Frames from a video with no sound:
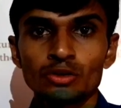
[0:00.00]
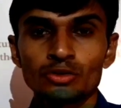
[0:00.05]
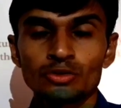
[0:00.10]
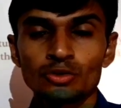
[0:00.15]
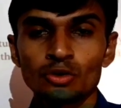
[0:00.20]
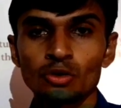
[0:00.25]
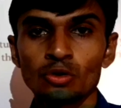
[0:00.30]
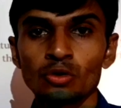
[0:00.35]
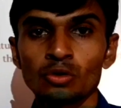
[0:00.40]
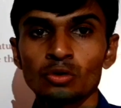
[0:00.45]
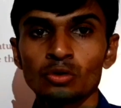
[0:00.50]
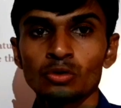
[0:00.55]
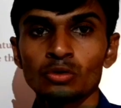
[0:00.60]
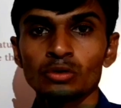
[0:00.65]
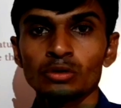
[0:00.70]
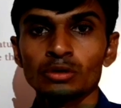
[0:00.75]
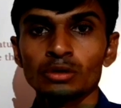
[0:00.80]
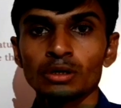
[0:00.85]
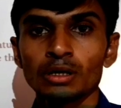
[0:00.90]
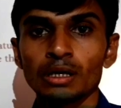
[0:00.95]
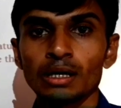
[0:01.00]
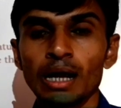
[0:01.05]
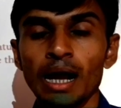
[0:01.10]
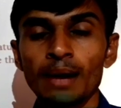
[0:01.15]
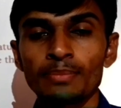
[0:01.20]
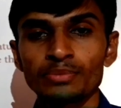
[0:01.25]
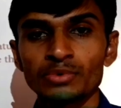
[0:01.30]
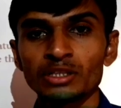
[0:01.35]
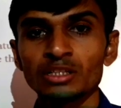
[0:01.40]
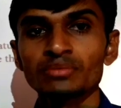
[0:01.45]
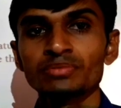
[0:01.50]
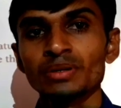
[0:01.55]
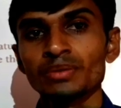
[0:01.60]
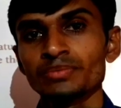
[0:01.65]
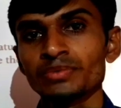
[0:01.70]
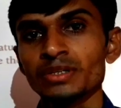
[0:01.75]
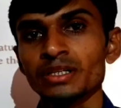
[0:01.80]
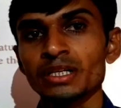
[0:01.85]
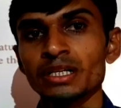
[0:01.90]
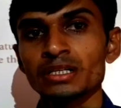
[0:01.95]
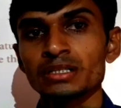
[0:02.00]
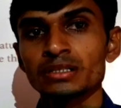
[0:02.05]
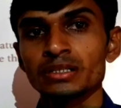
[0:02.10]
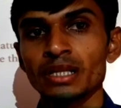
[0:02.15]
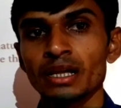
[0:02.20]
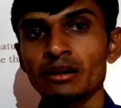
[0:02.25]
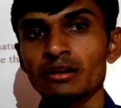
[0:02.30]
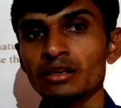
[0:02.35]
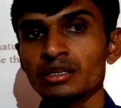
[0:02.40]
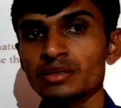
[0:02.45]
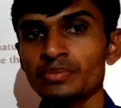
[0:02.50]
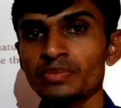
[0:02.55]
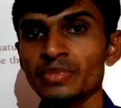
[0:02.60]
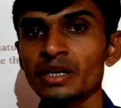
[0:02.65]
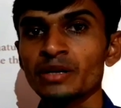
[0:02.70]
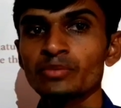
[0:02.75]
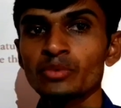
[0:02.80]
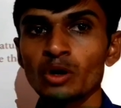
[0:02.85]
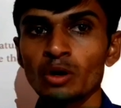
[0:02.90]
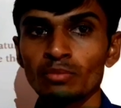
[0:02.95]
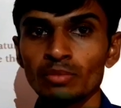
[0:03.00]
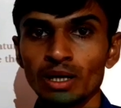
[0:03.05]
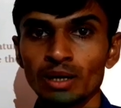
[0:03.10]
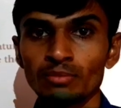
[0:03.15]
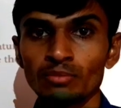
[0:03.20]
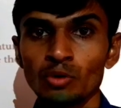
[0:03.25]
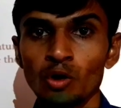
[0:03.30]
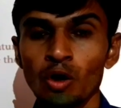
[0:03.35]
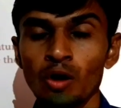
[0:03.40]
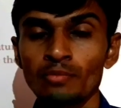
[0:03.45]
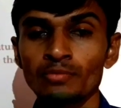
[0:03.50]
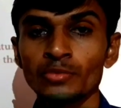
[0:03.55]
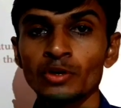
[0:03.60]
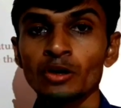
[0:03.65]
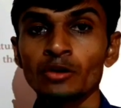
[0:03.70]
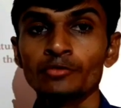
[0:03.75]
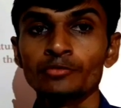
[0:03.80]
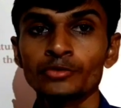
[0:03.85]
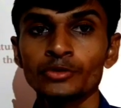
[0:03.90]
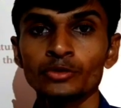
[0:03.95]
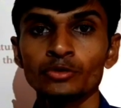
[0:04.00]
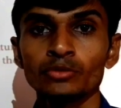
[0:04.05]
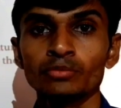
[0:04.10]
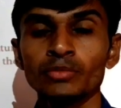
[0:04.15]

So after the 50 years there is a big problem of the fuel,